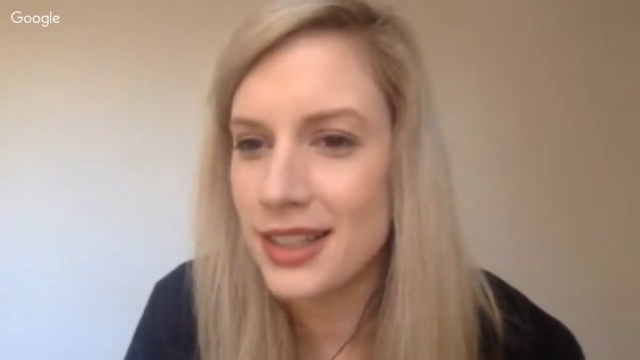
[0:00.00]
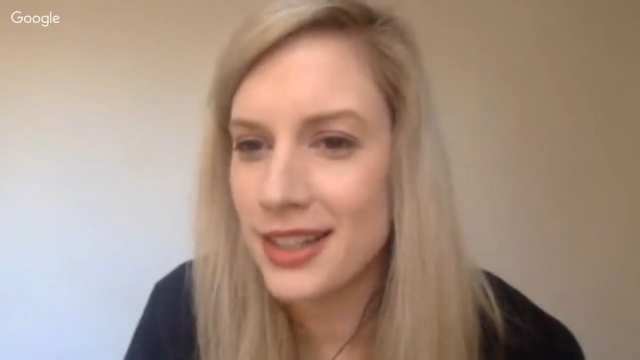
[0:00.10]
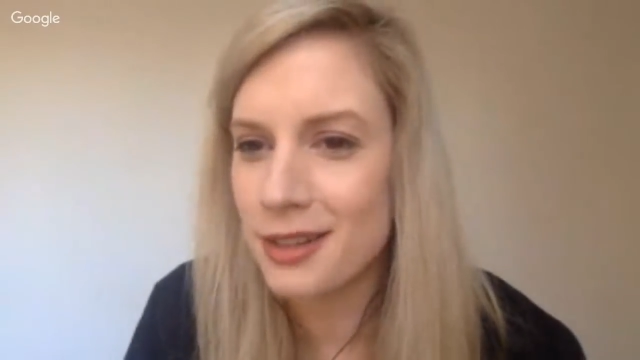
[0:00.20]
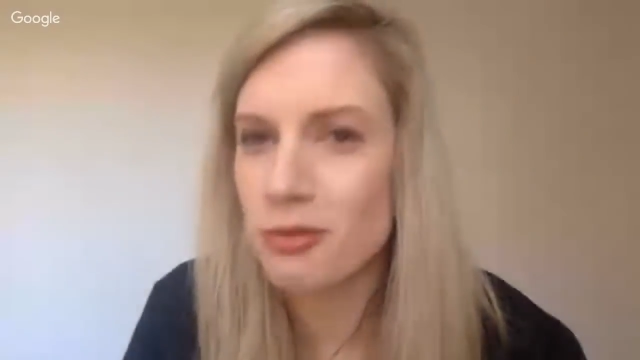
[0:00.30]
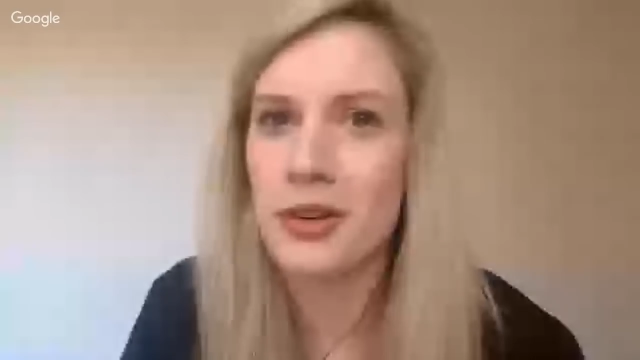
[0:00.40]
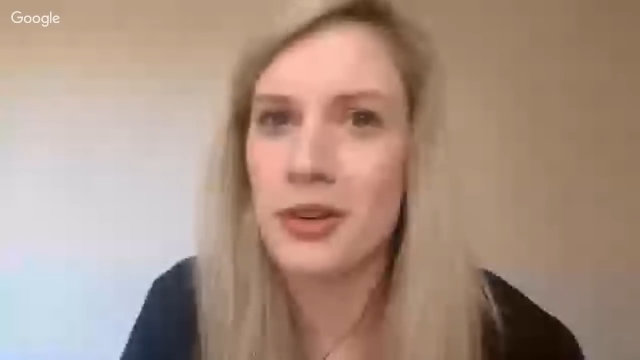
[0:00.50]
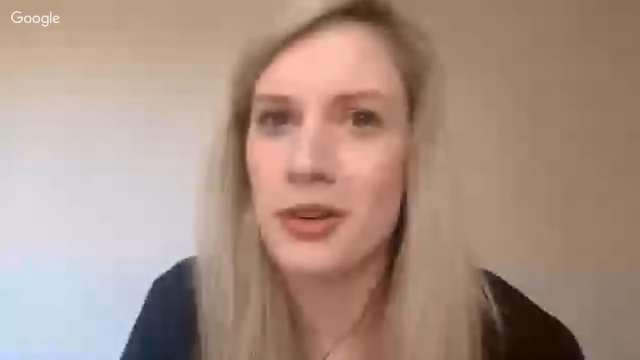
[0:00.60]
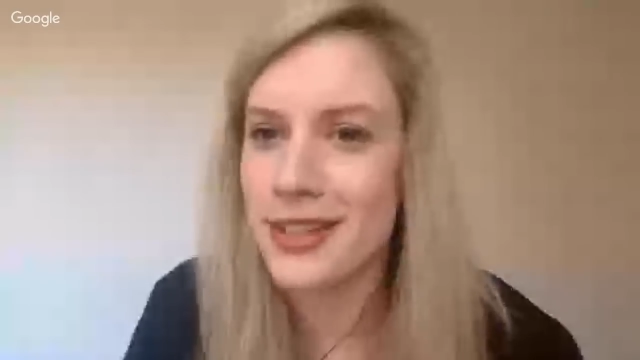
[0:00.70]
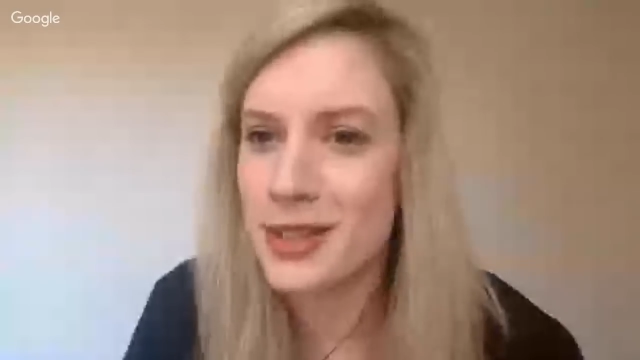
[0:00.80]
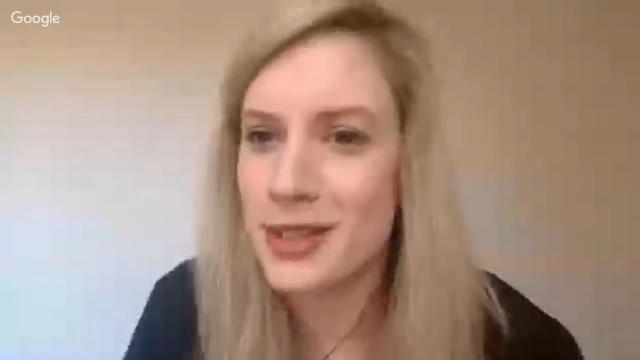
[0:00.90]
Rhondas,
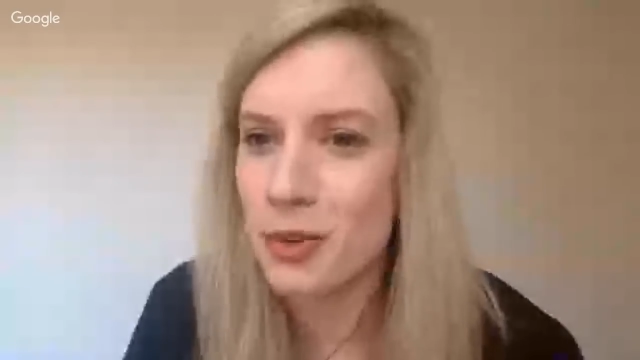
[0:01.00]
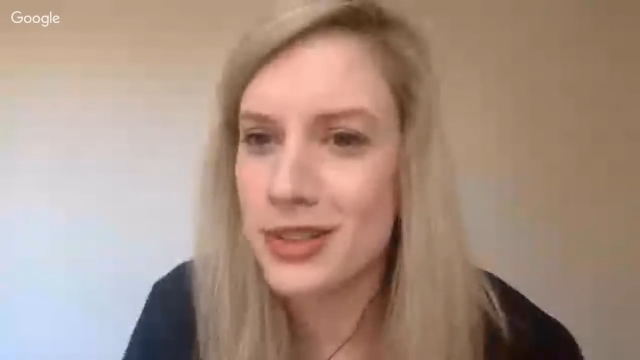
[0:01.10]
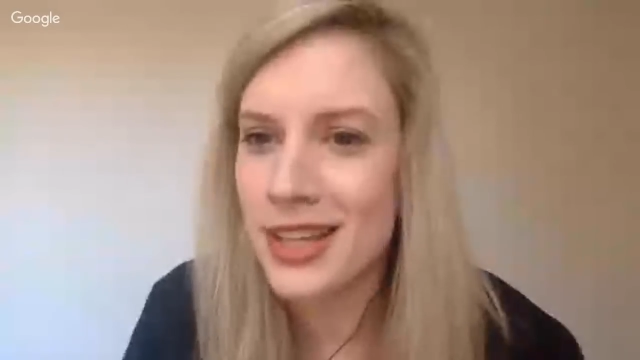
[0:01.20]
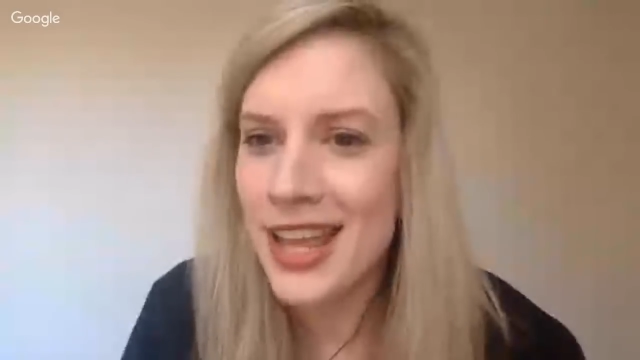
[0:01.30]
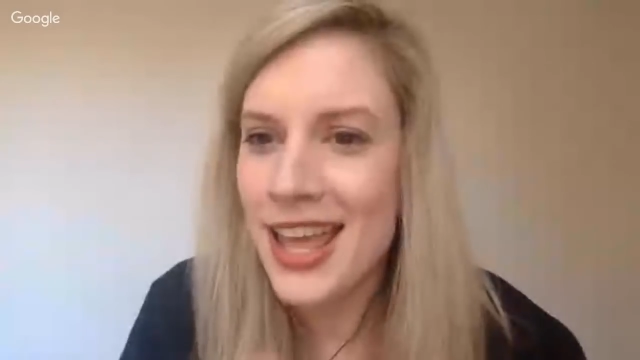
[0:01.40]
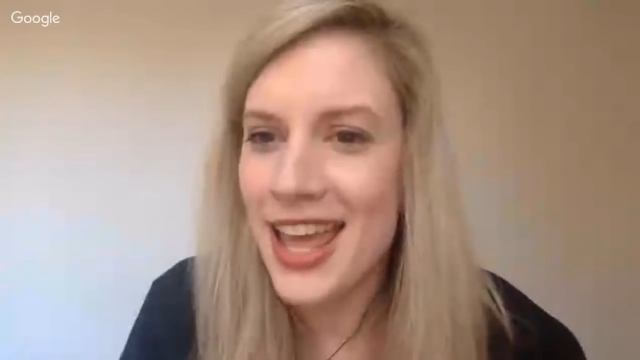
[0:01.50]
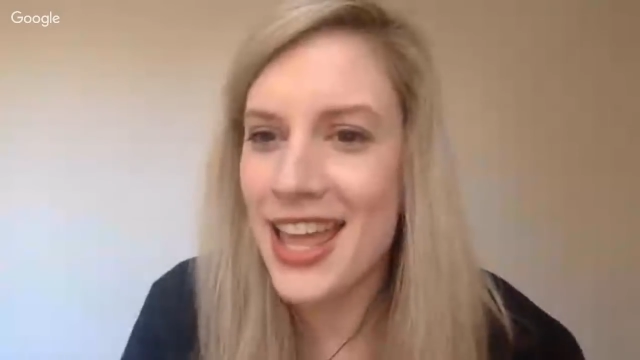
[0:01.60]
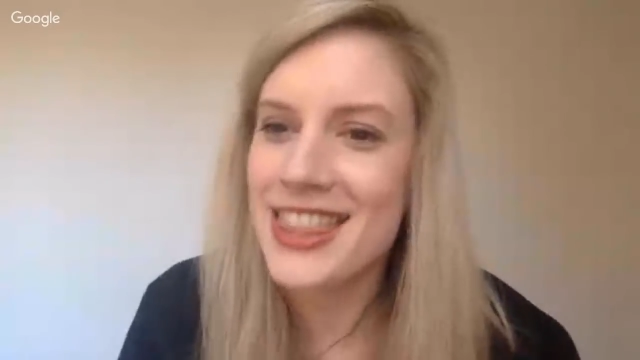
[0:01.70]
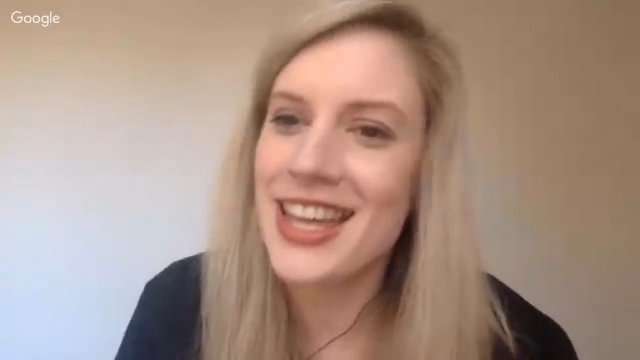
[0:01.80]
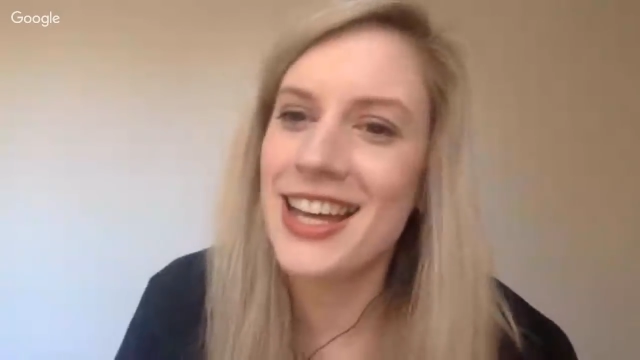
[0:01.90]
I suppose.
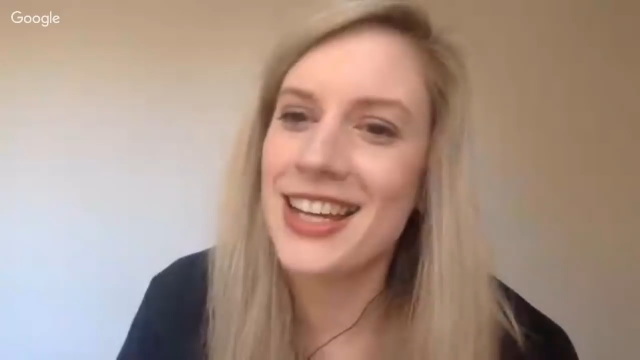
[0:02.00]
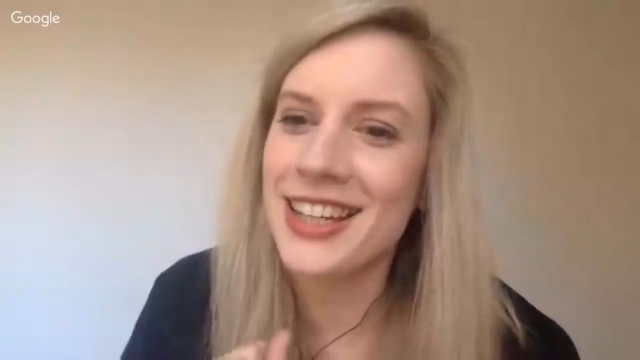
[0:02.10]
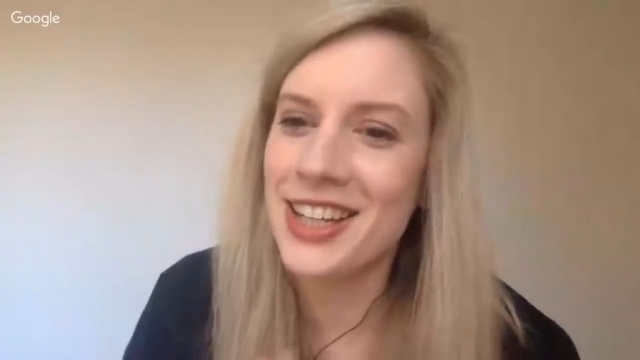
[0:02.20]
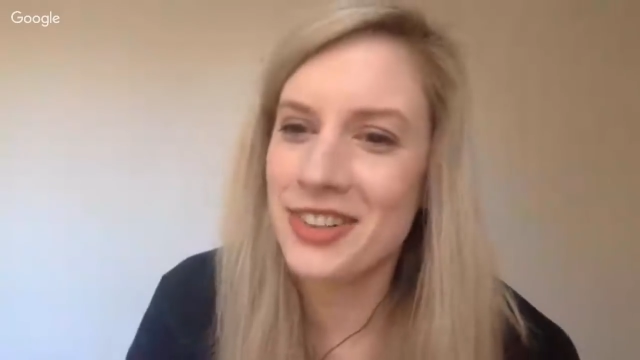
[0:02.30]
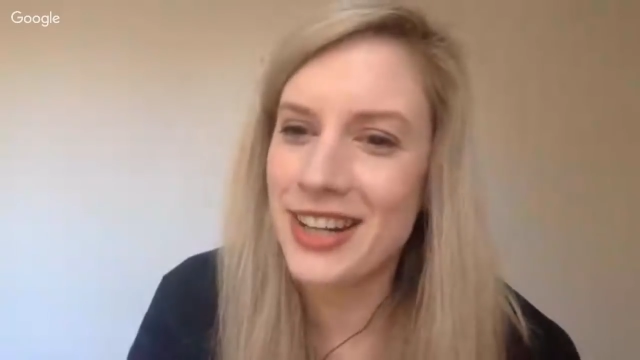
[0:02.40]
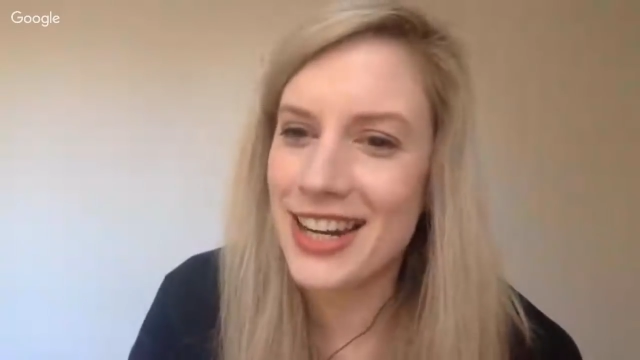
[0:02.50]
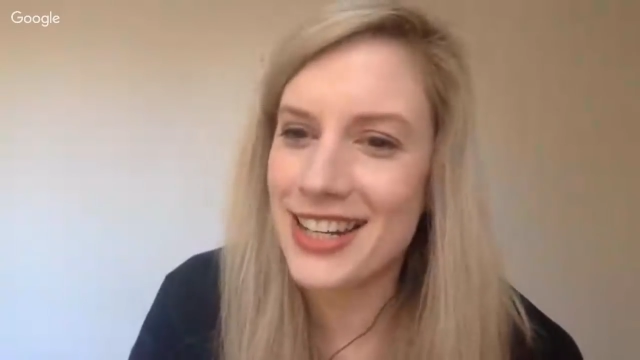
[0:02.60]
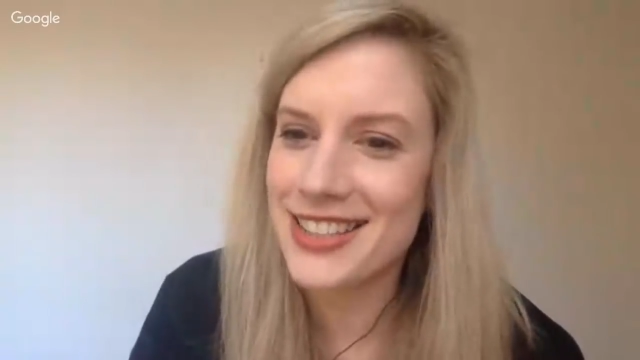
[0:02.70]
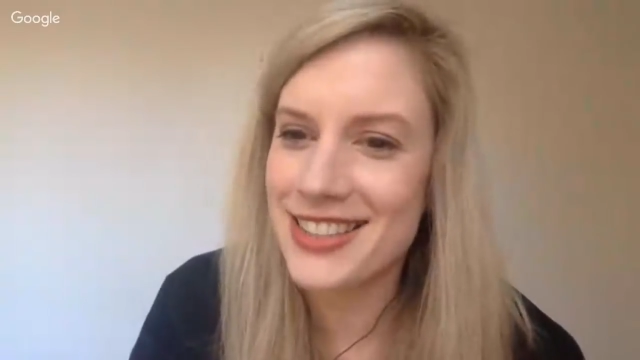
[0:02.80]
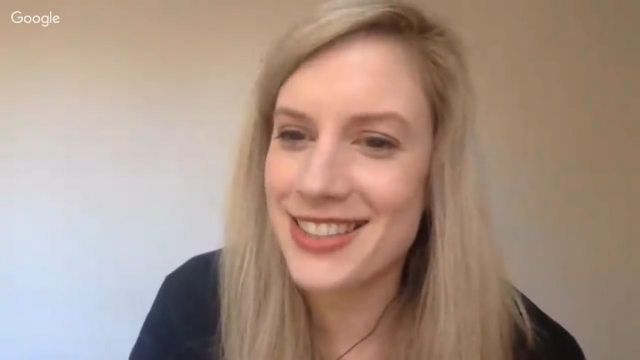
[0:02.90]
Heather,
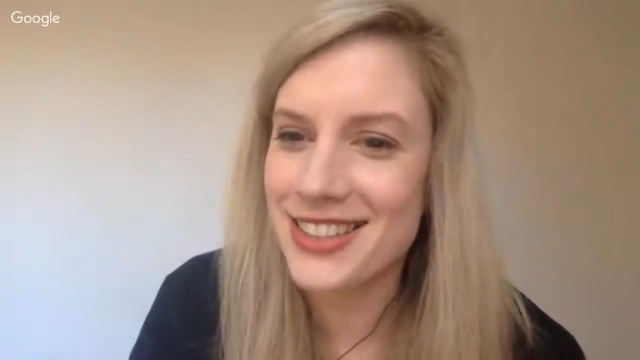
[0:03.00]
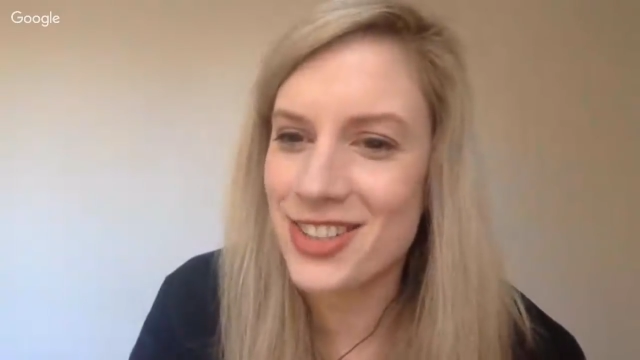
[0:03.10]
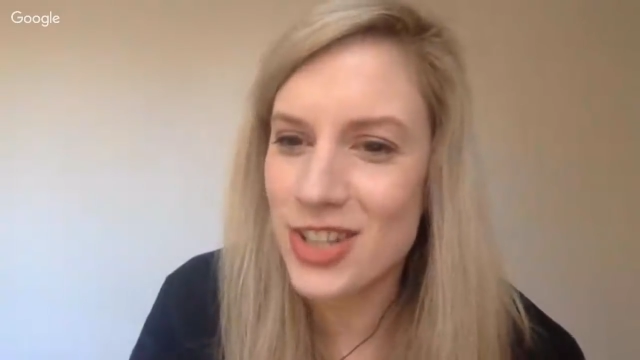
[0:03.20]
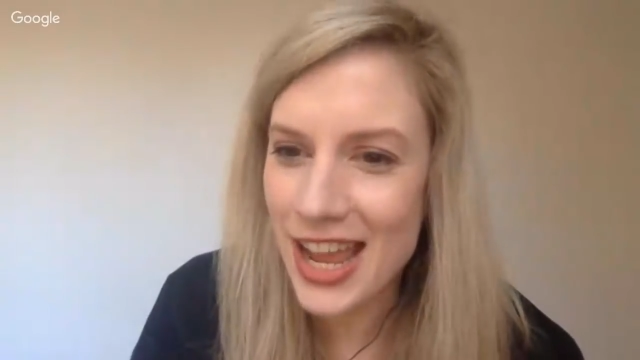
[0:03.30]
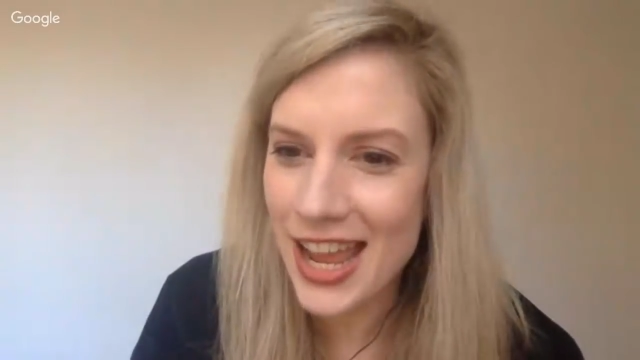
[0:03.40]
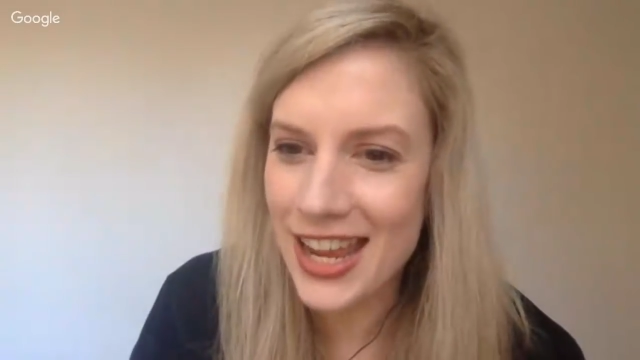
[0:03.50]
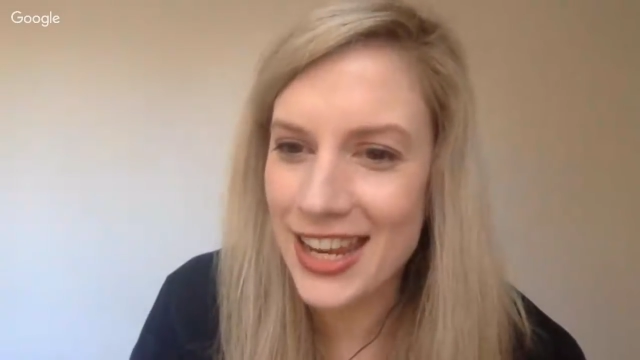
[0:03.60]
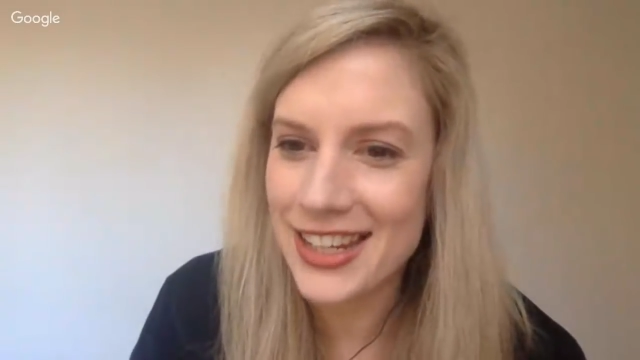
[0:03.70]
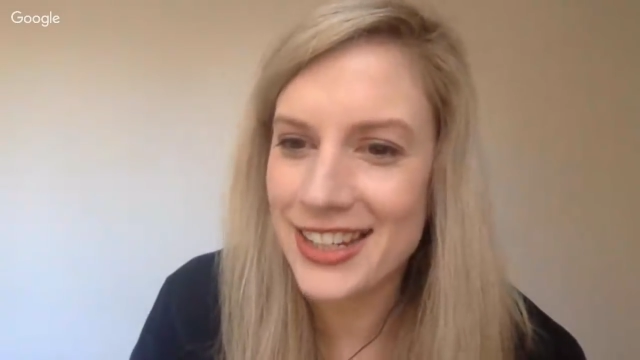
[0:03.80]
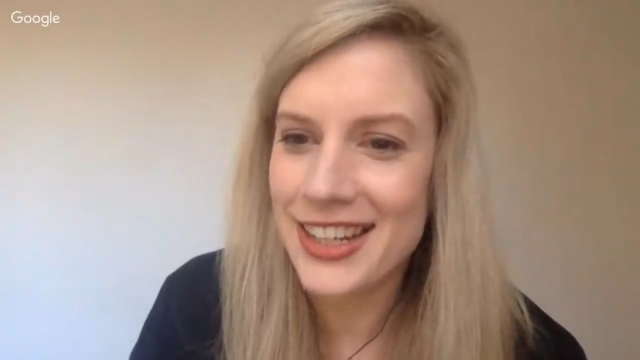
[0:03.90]
Carice,
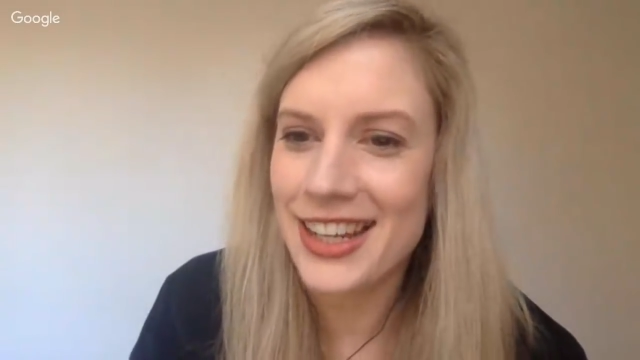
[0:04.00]
Jay,